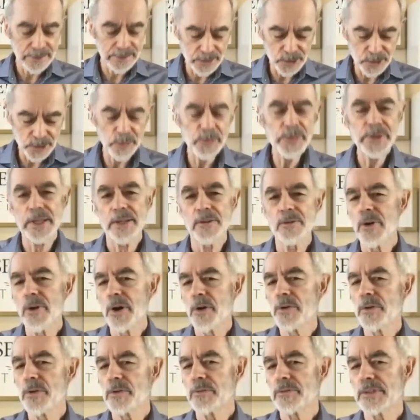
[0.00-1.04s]
Did you
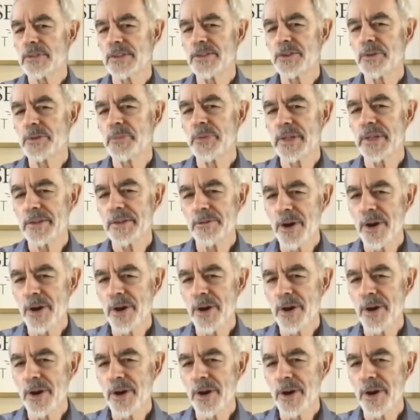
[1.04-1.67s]
pick